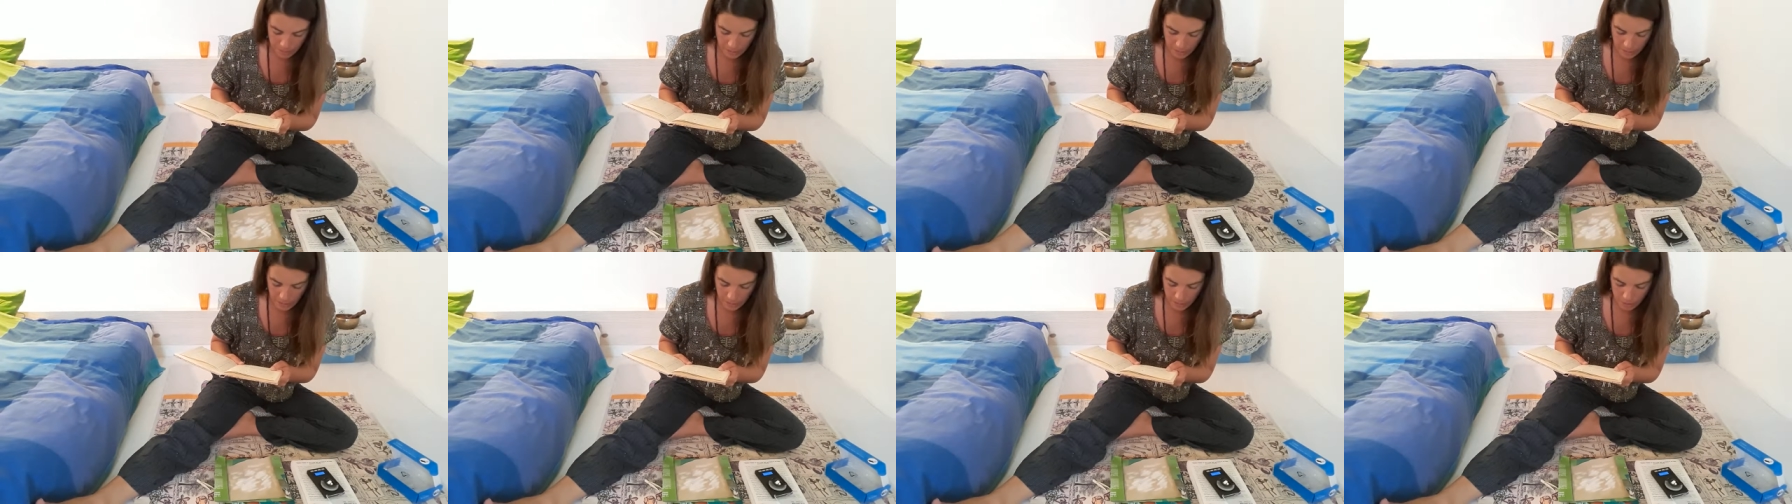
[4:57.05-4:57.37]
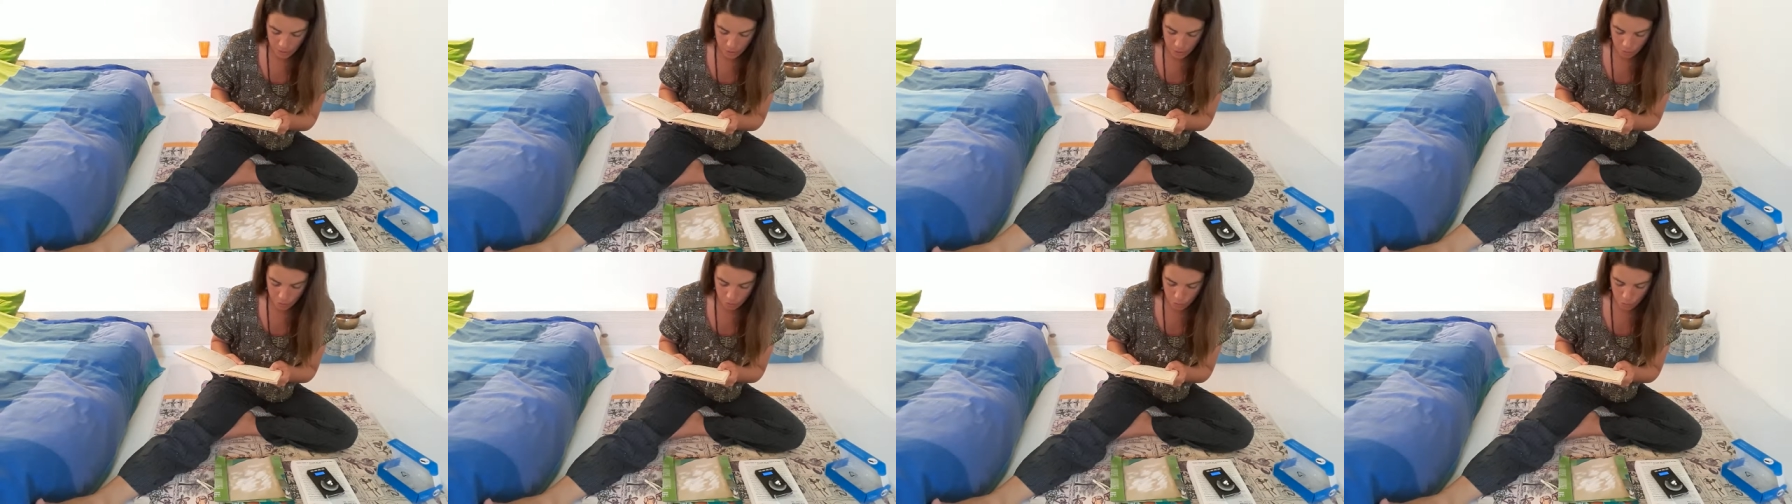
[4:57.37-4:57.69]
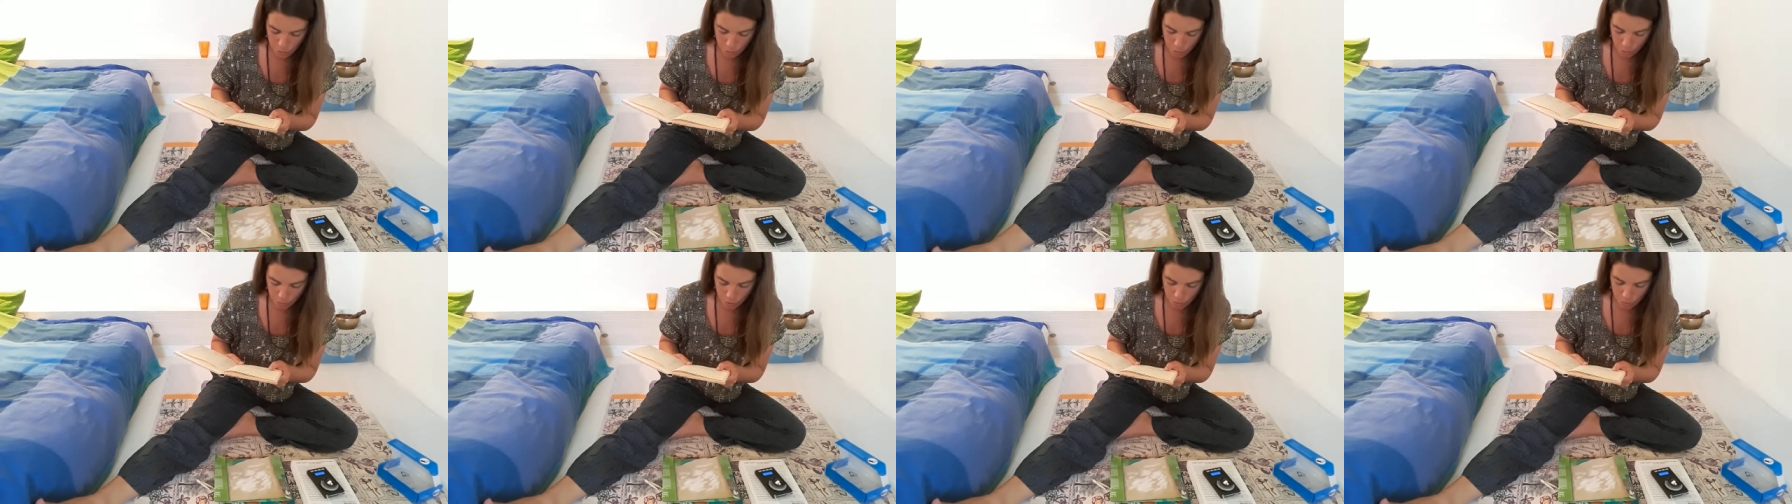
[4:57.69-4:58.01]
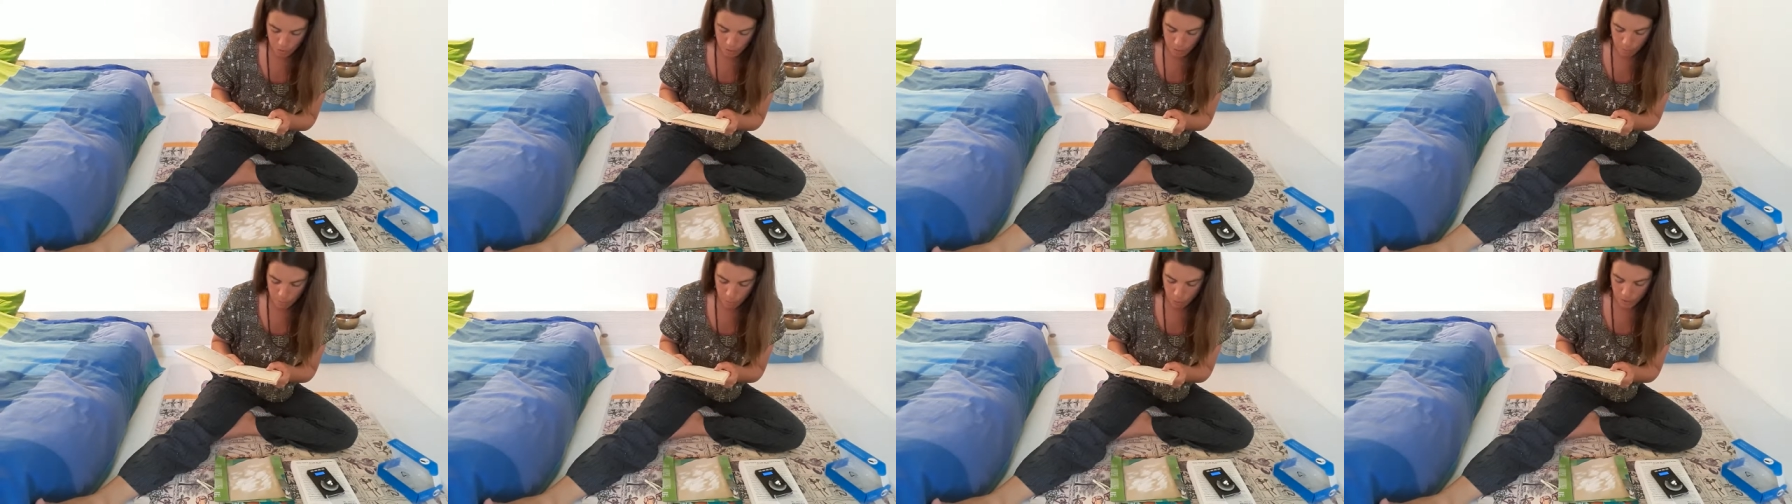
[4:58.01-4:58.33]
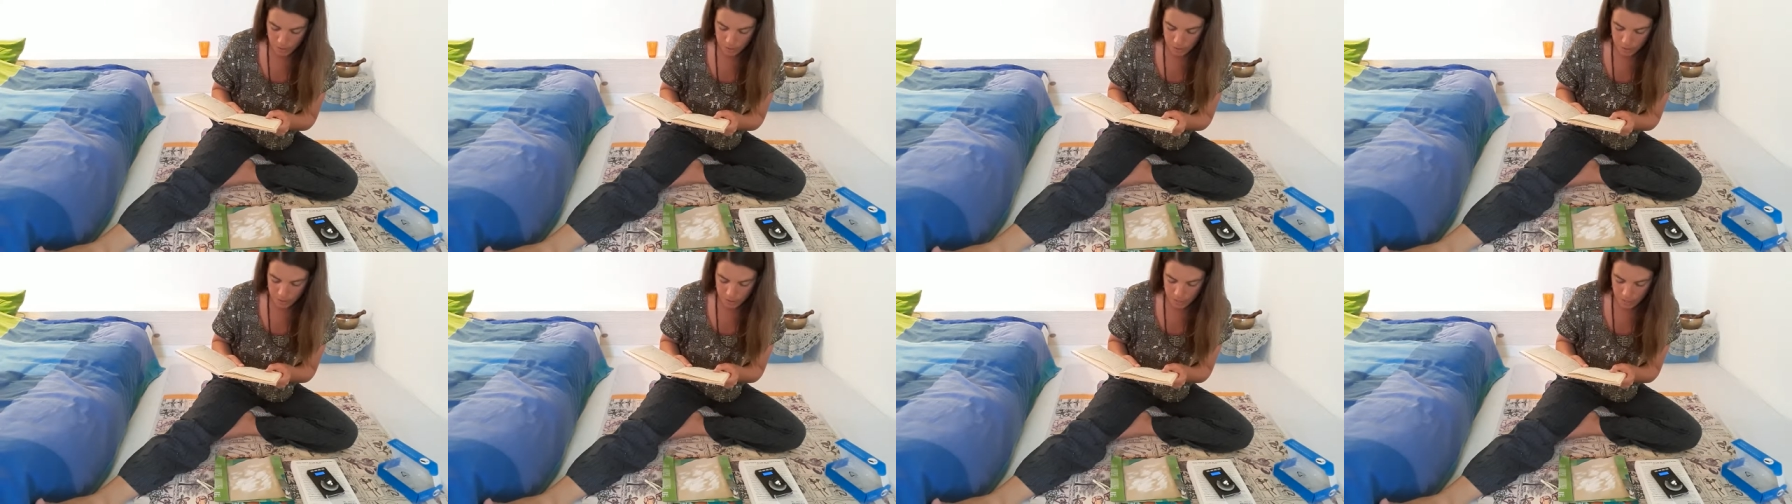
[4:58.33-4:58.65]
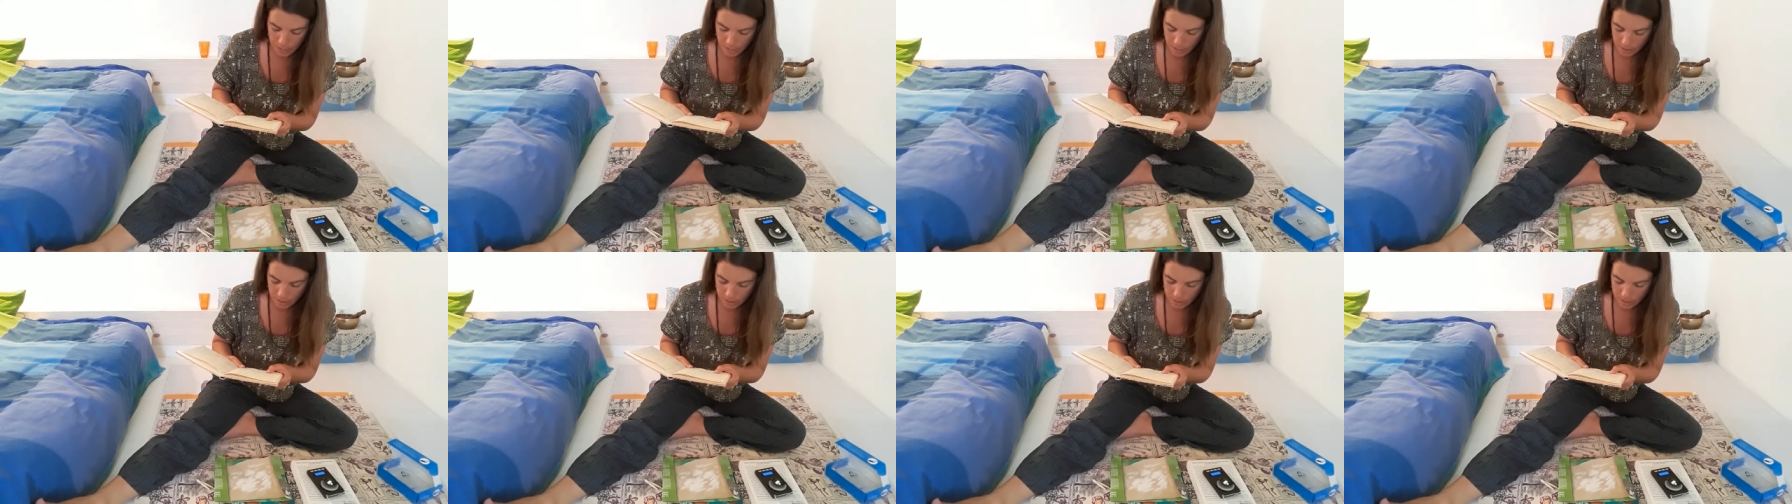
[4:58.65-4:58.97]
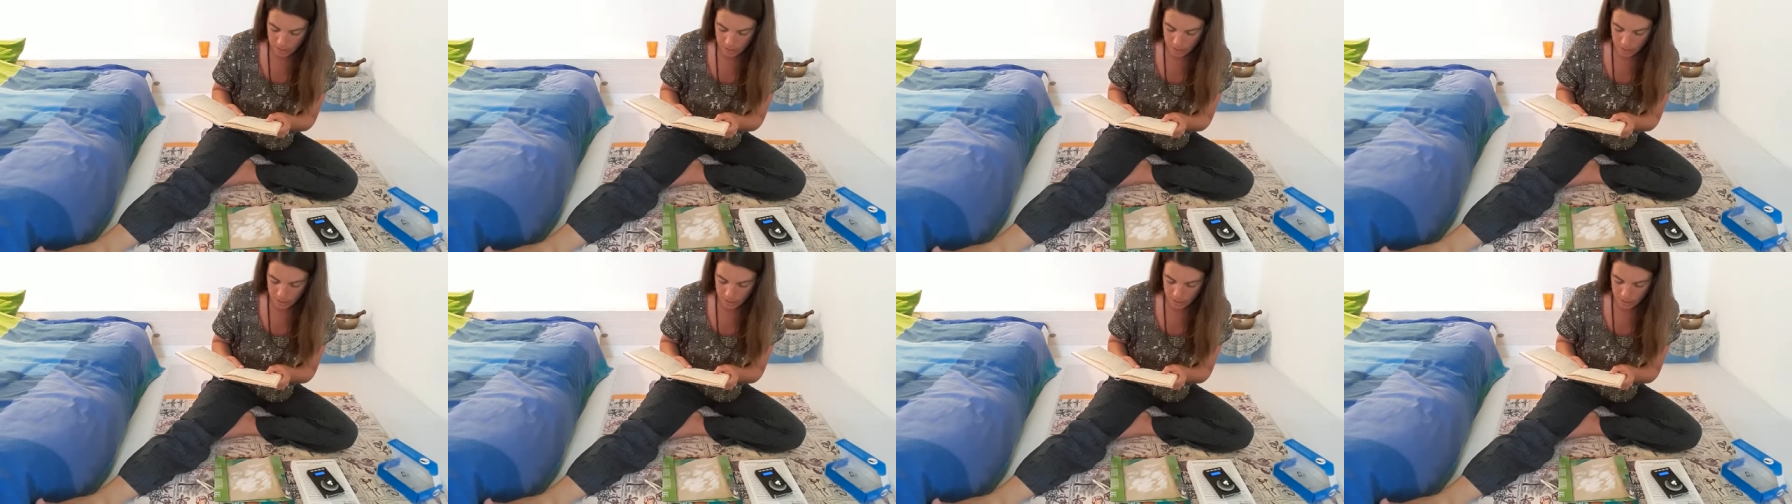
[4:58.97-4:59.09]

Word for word: 843.6